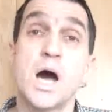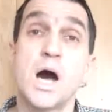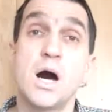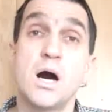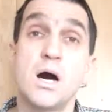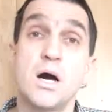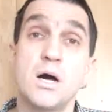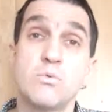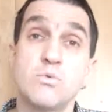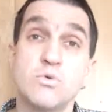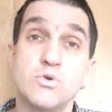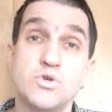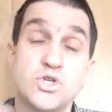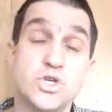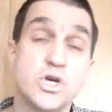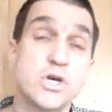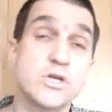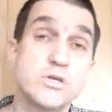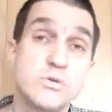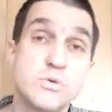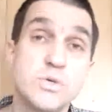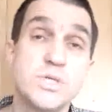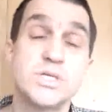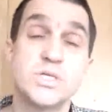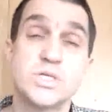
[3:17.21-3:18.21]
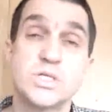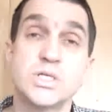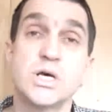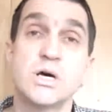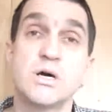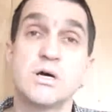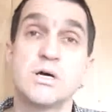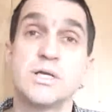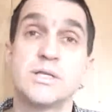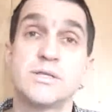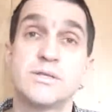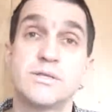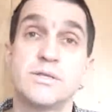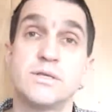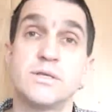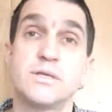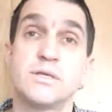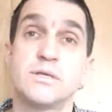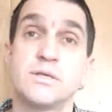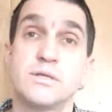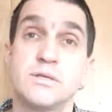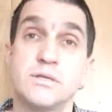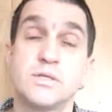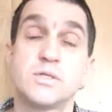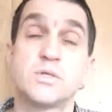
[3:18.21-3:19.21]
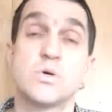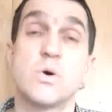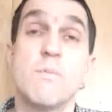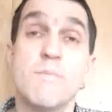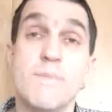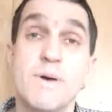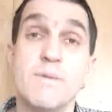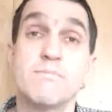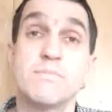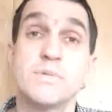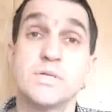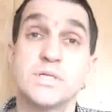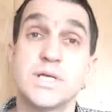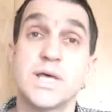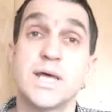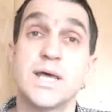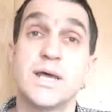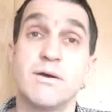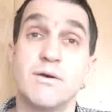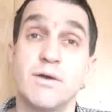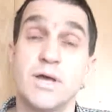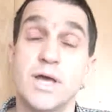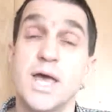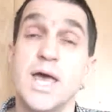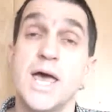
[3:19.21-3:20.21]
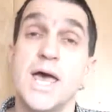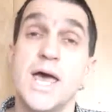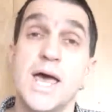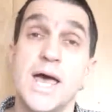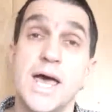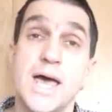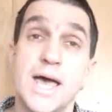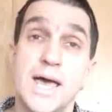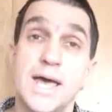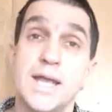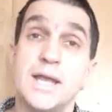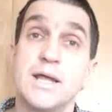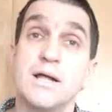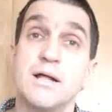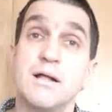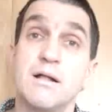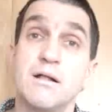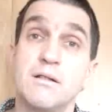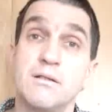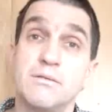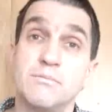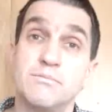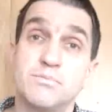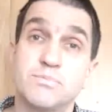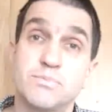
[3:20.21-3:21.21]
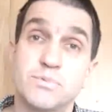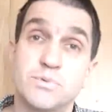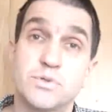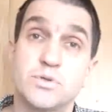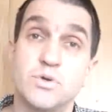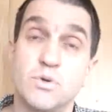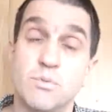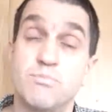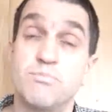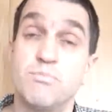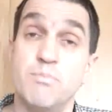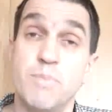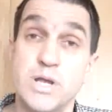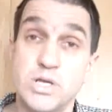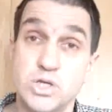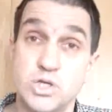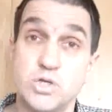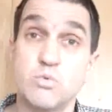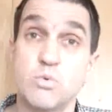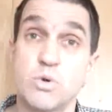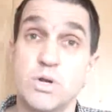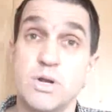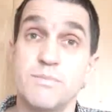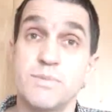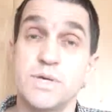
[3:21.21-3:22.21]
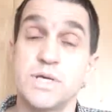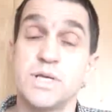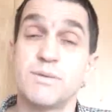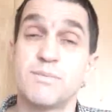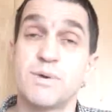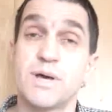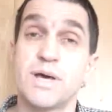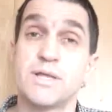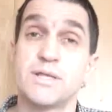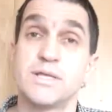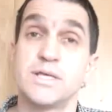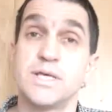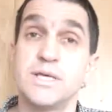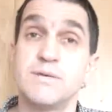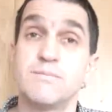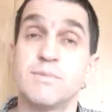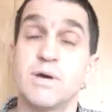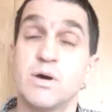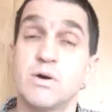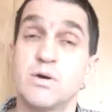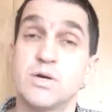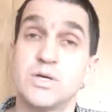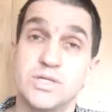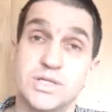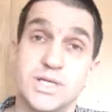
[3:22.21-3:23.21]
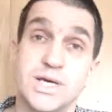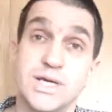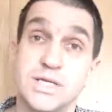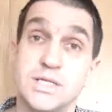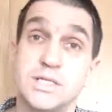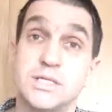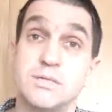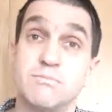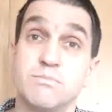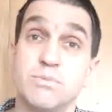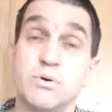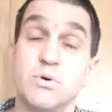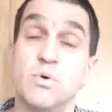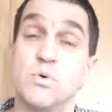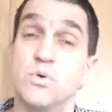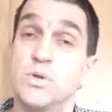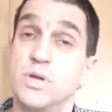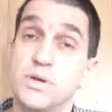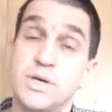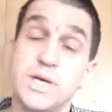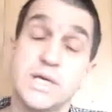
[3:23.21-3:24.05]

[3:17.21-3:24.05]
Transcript: I will show you inside the sort of members area, and I'll sort of mention what I mean about the email, because that is important.